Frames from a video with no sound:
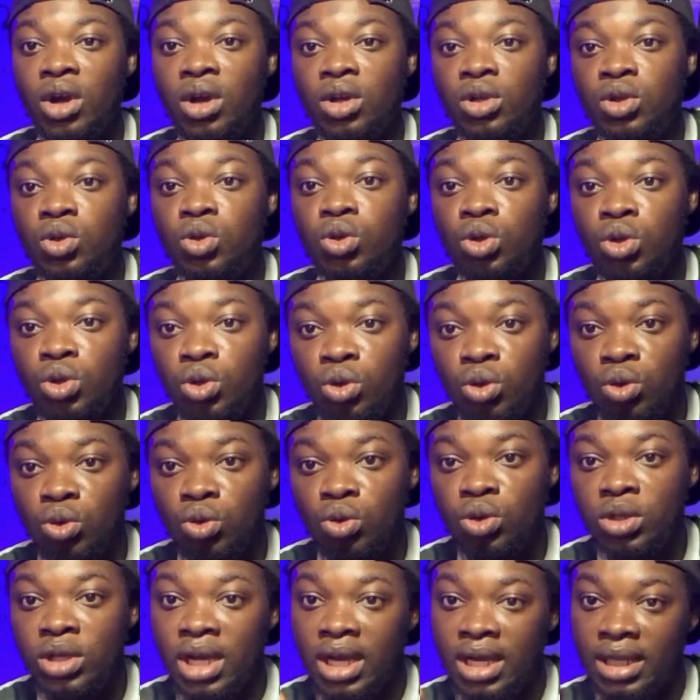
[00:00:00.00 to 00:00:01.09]
to
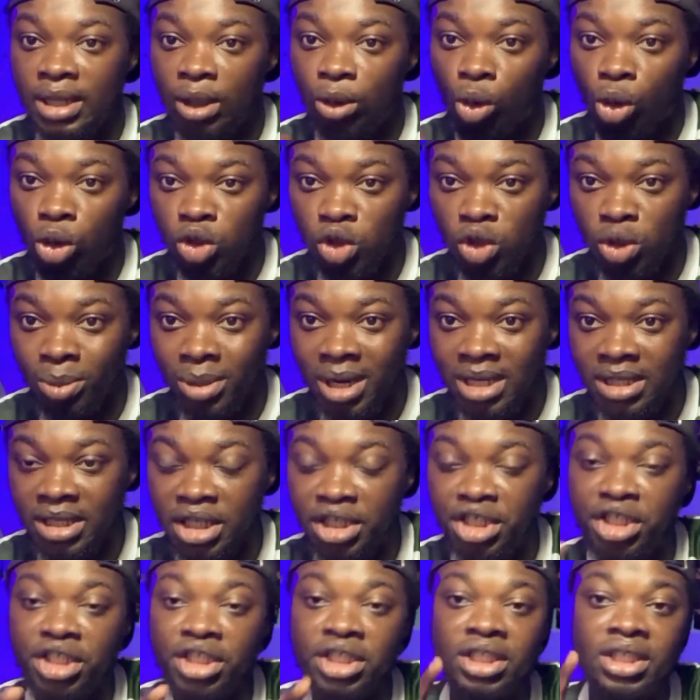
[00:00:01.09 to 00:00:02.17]
use the
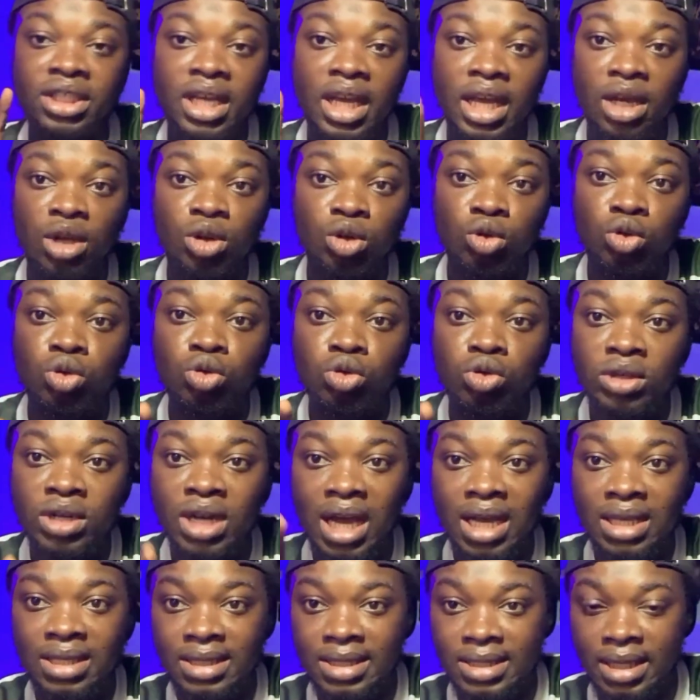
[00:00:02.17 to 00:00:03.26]
customizations and do
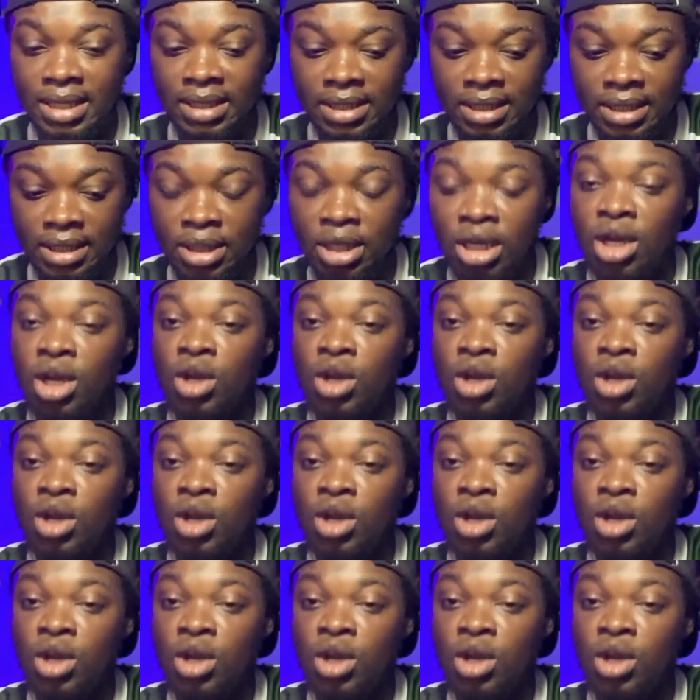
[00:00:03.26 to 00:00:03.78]
that settings.